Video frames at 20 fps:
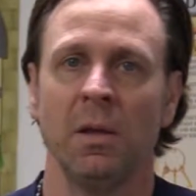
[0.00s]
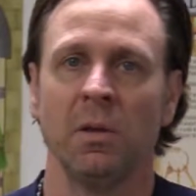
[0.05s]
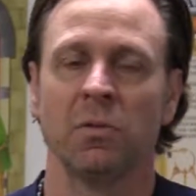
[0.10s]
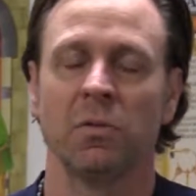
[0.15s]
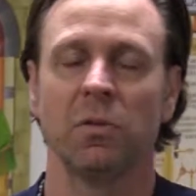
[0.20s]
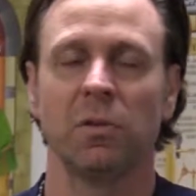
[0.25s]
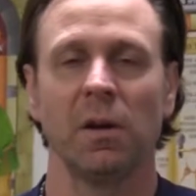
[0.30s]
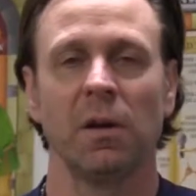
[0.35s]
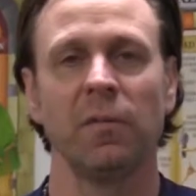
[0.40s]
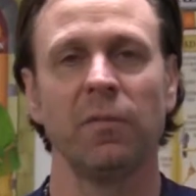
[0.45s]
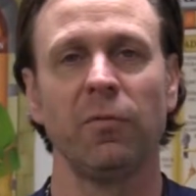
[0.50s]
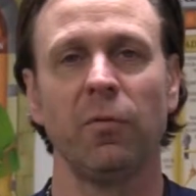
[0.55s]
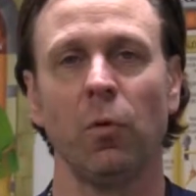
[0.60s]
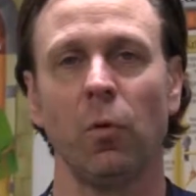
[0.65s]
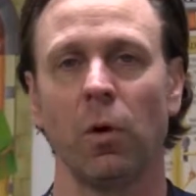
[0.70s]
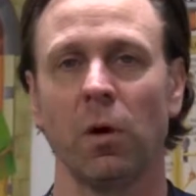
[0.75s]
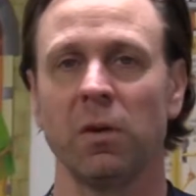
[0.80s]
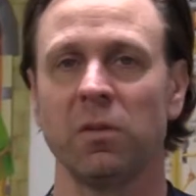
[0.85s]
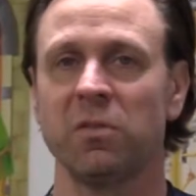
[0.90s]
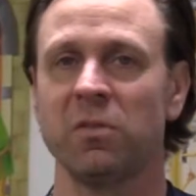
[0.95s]
So
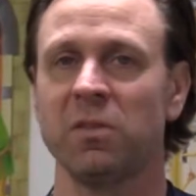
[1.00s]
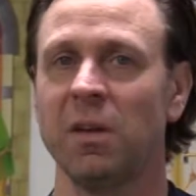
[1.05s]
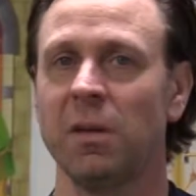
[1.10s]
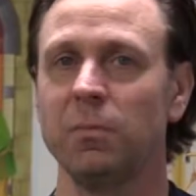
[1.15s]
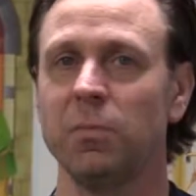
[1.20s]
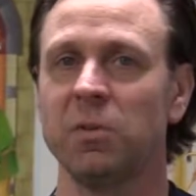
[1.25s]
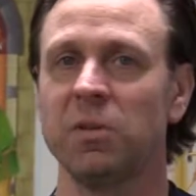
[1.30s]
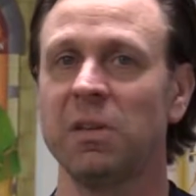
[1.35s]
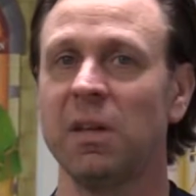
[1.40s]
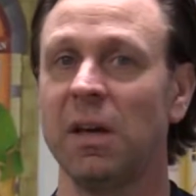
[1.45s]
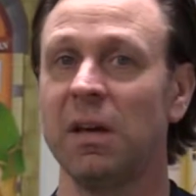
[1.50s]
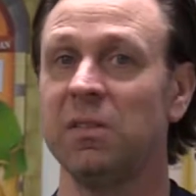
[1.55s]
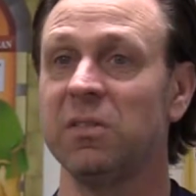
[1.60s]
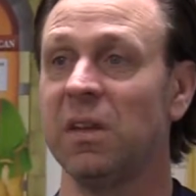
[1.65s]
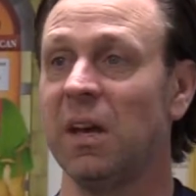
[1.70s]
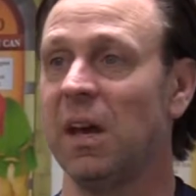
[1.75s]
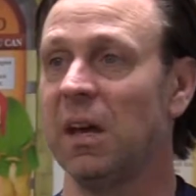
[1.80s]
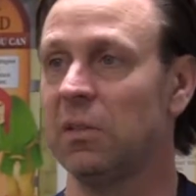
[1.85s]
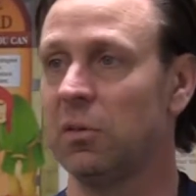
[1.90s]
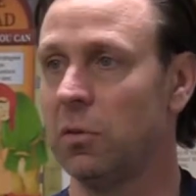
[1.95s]
therefore, some states
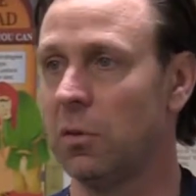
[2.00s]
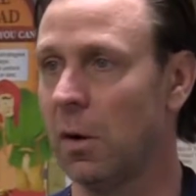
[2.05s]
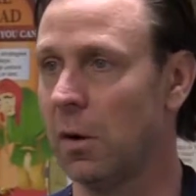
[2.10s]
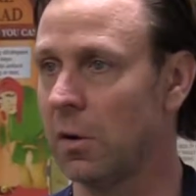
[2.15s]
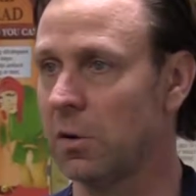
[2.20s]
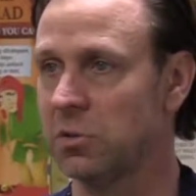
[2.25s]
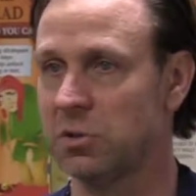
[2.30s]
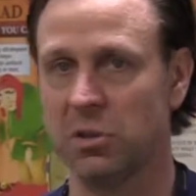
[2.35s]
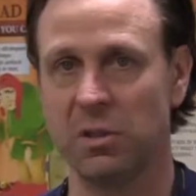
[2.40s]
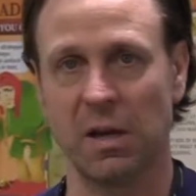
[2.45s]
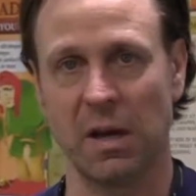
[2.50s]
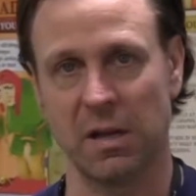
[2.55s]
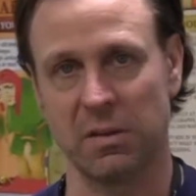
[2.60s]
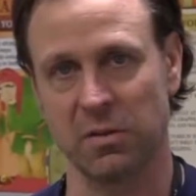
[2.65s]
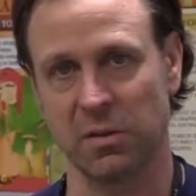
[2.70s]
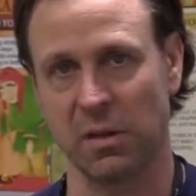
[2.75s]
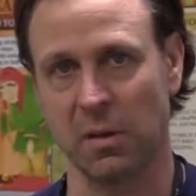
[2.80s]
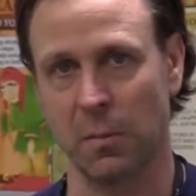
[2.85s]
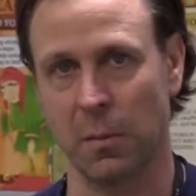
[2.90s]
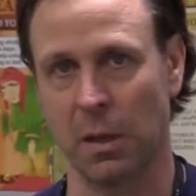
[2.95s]
had large
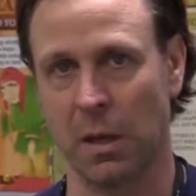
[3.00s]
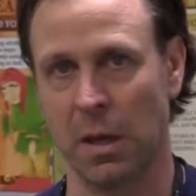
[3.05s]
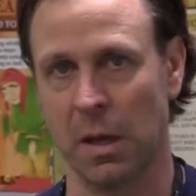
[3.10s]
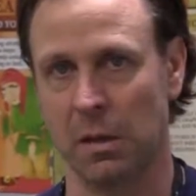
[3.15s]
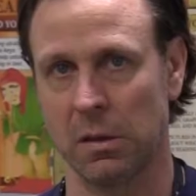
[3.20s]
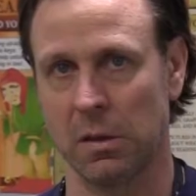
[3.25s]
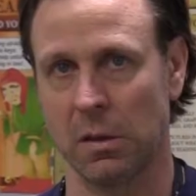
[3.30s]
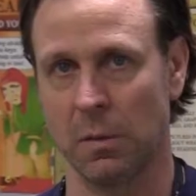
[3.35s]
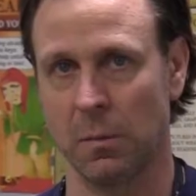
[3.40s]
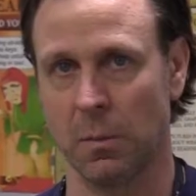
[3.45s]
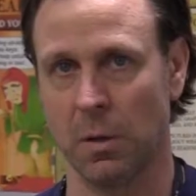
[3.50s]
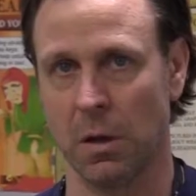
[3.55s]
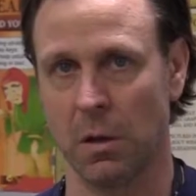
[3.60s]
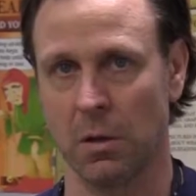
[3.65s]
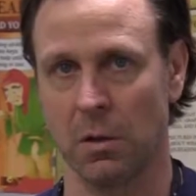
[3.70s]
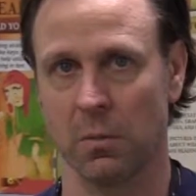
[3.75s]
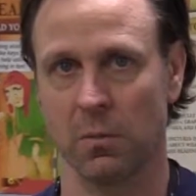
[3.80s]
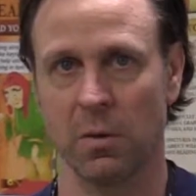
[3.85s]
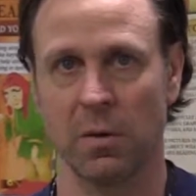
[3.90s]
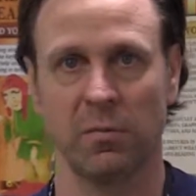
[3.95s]
debts coming out of the
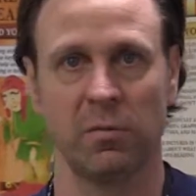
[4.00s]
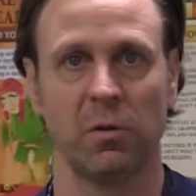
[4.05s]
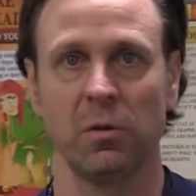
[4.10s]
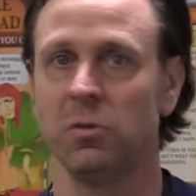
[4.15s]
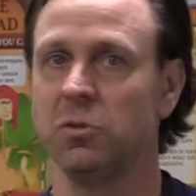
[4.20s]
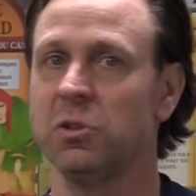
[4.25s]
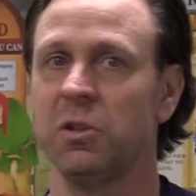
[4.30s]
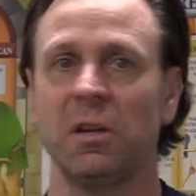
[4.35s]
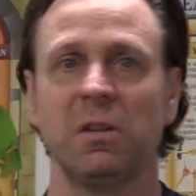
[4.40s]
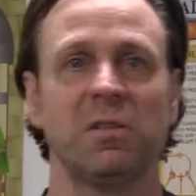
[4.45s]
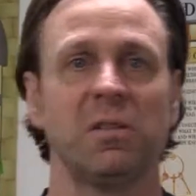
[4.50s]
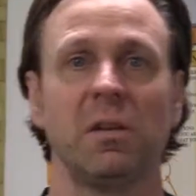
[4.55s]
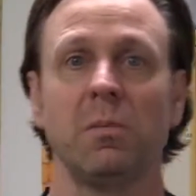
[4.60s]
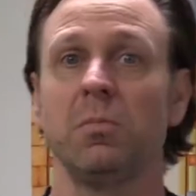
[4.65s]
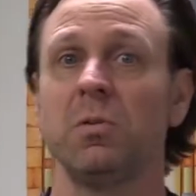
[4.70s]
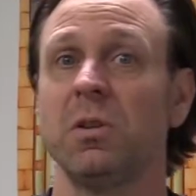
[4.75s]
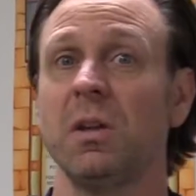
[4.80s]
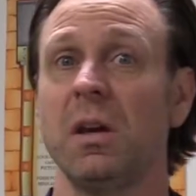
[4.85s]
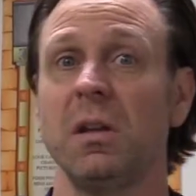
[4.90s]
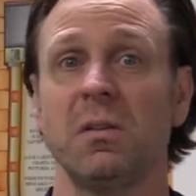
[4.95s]
American Revolution, and some
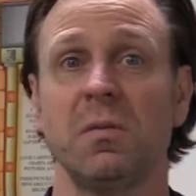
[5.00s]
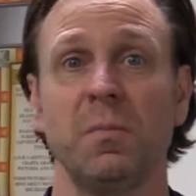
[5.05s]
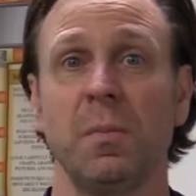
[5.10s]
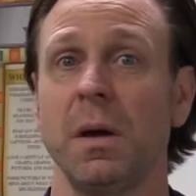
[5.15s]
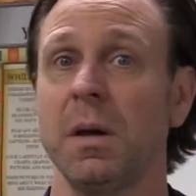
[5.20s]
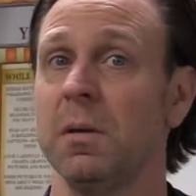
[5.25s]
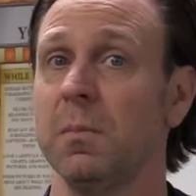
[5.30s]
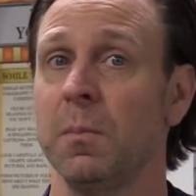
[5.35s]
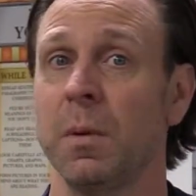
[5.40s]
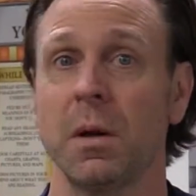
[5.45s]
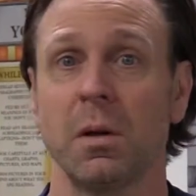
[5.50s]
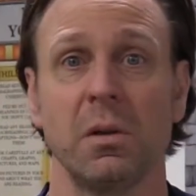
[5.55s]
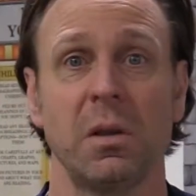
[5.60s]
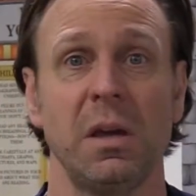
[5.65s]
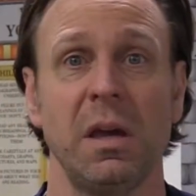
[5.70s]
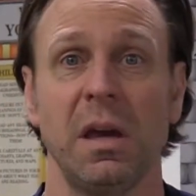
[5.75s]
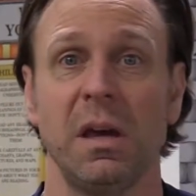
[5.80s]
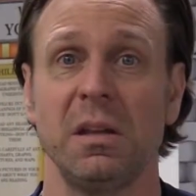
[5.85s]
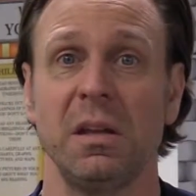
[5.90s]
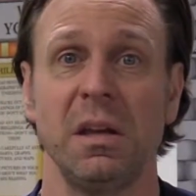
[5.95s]
states
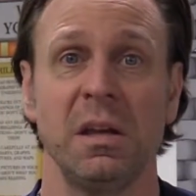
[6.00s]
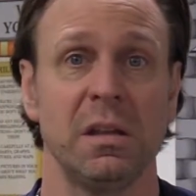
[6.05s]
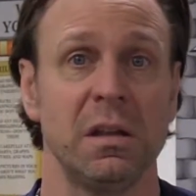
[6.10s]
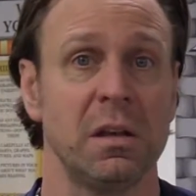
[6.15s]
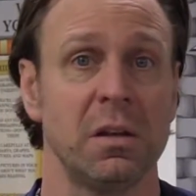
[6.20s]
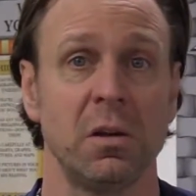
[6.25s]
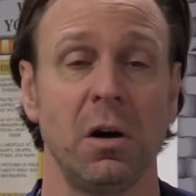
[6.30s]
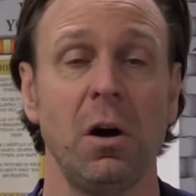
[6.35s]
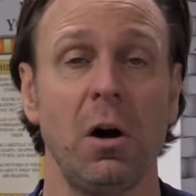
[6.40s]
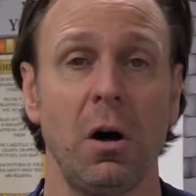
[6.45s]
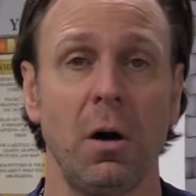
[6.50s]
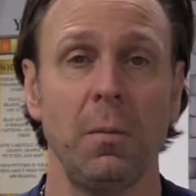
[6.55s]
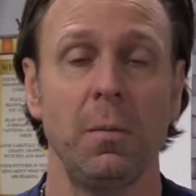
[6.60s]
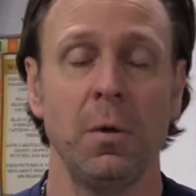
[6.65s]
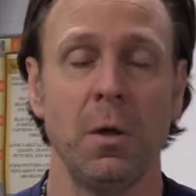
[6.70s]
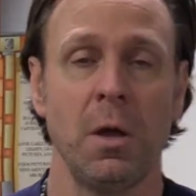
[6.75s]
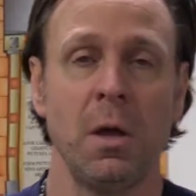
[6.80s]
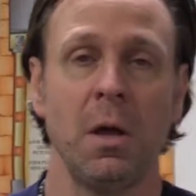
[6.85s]
barely had any at all.